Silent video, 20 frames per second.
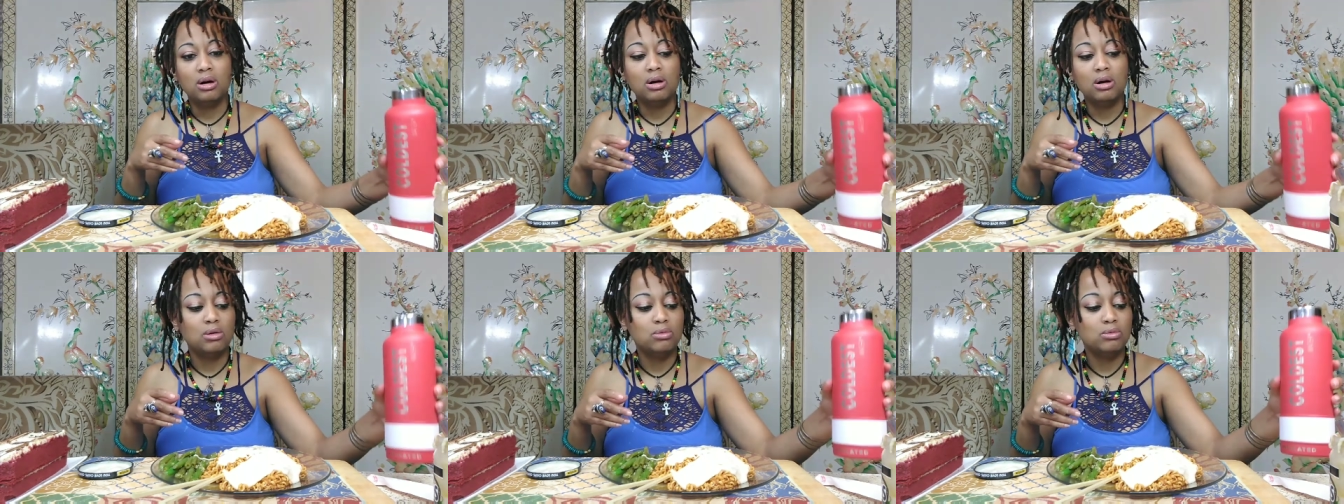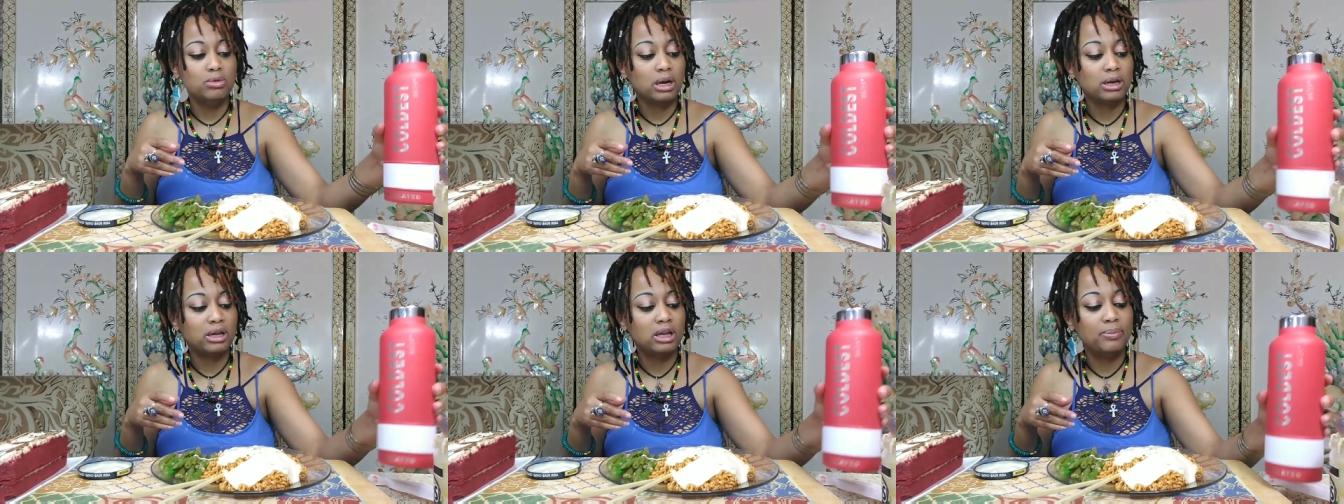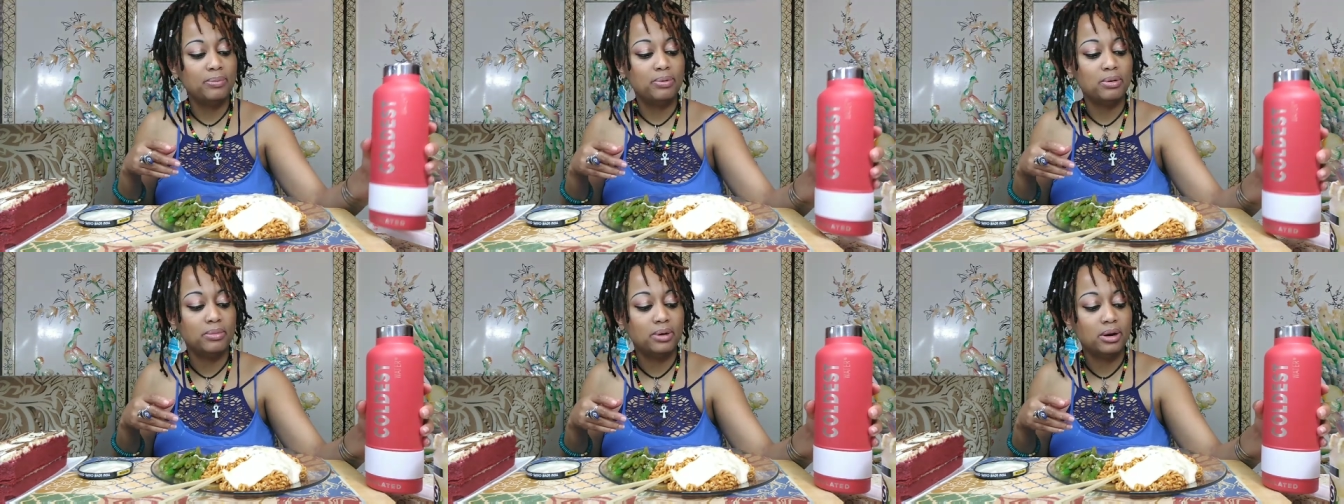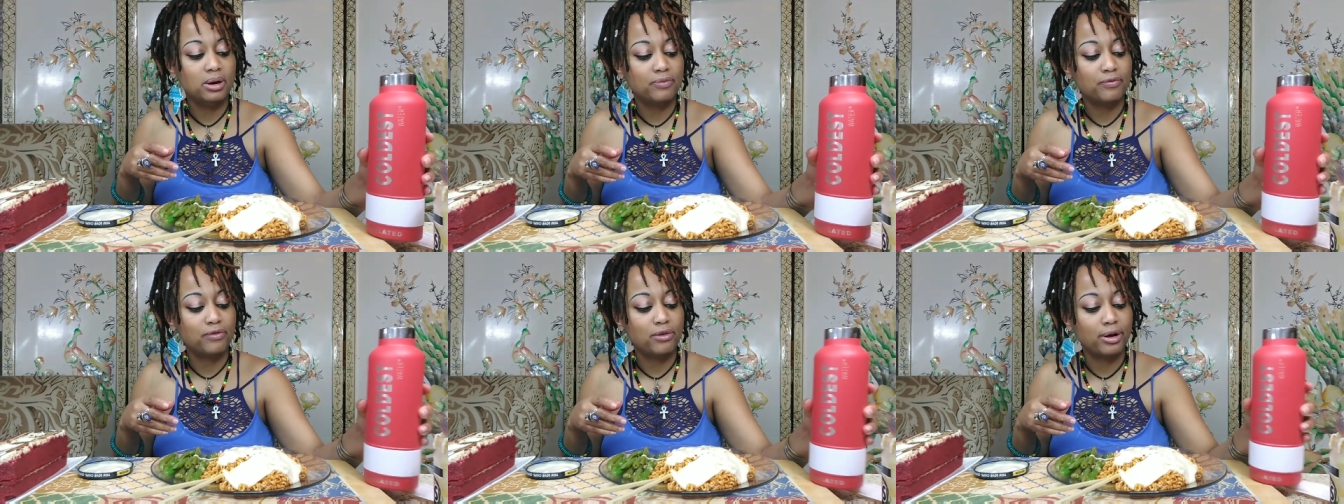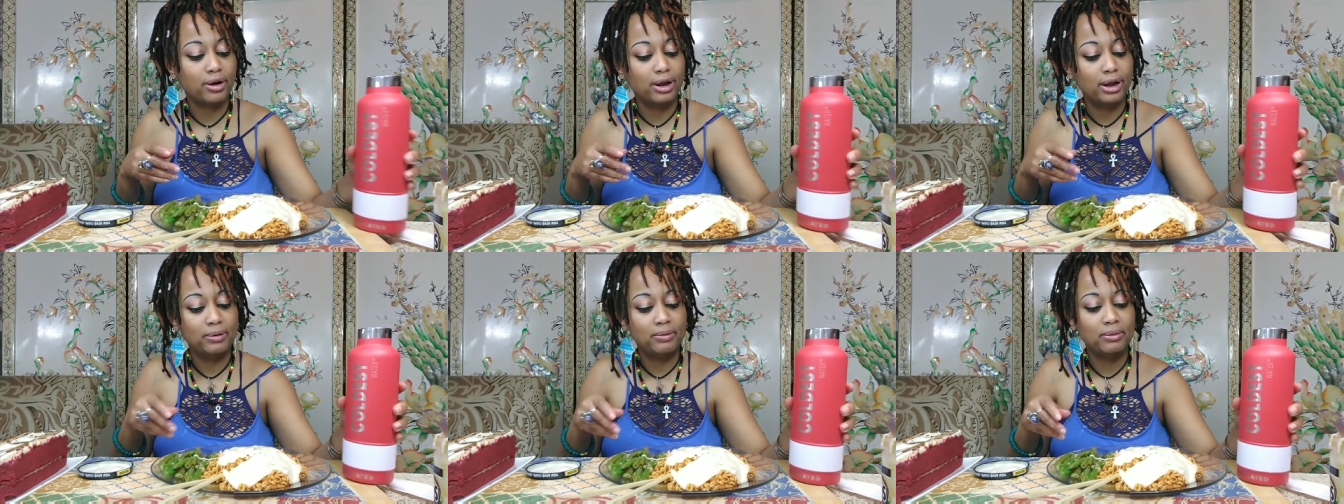Oh, we gotta keep him in the
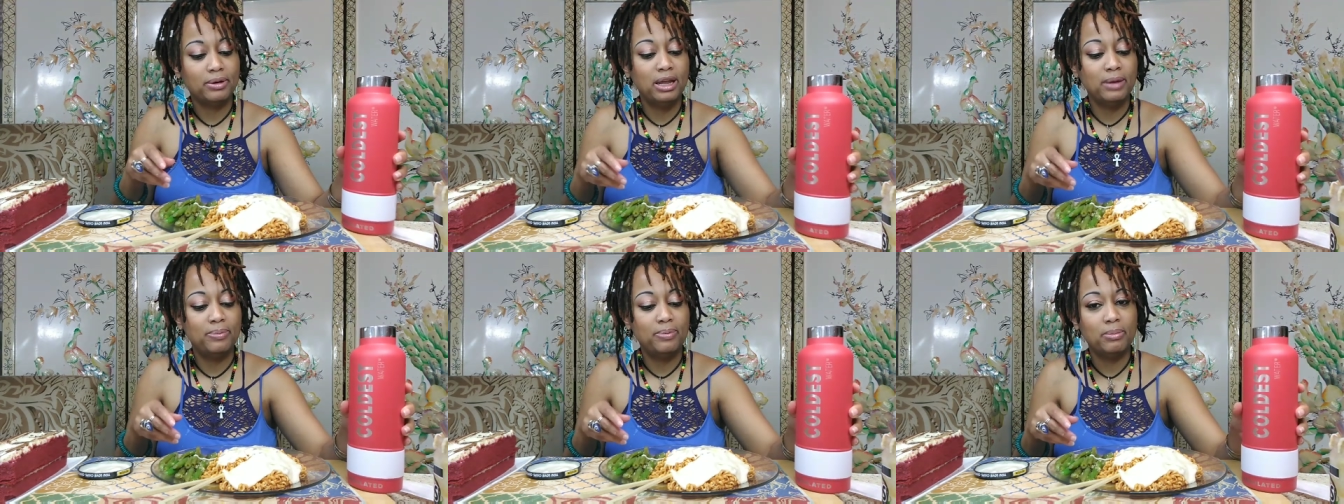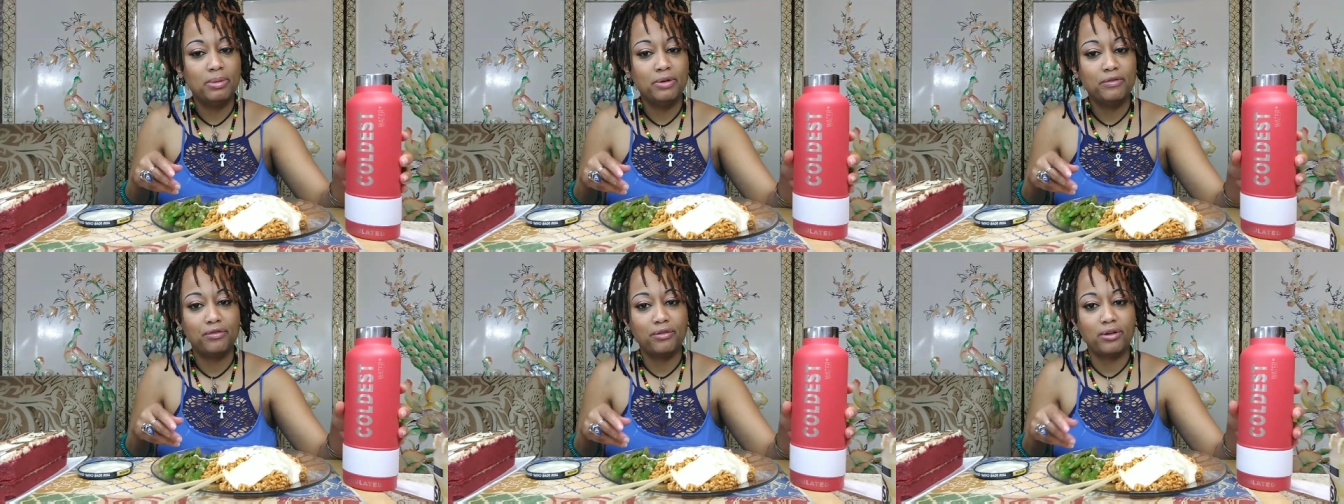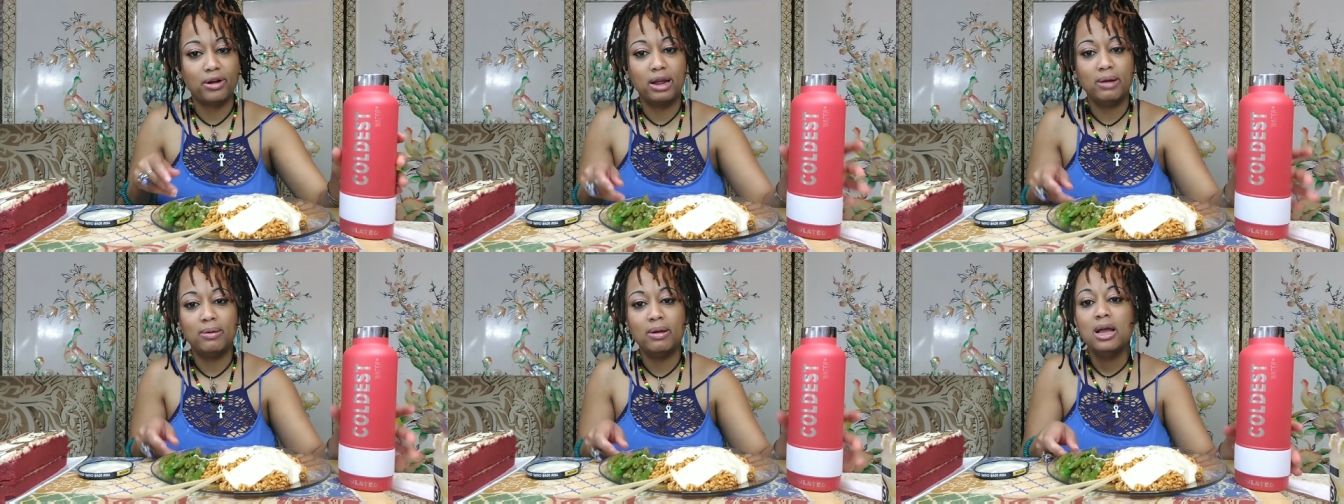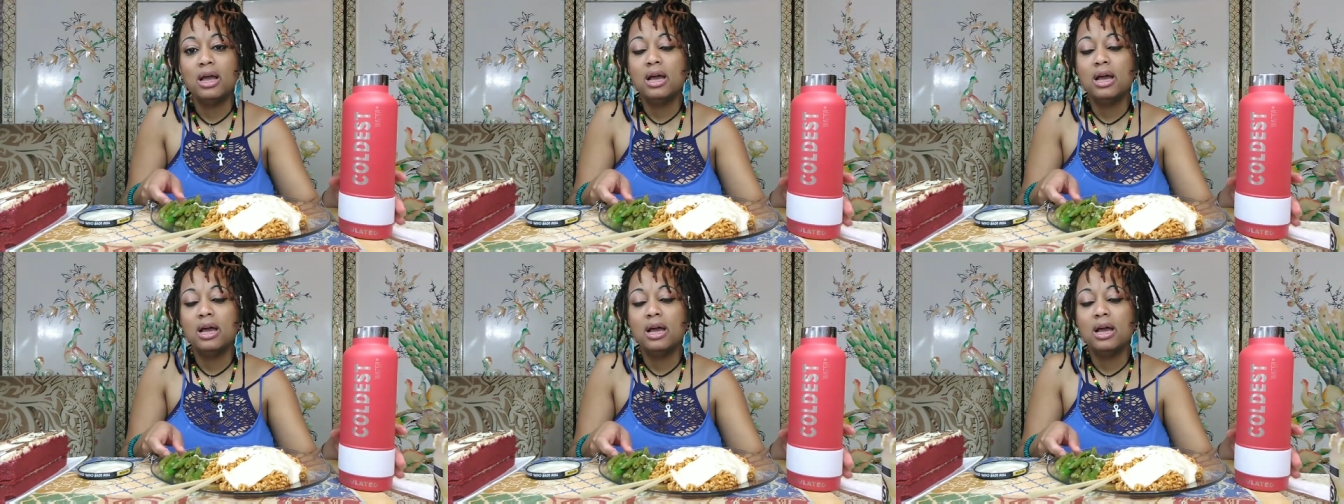frame. Keep him in frame.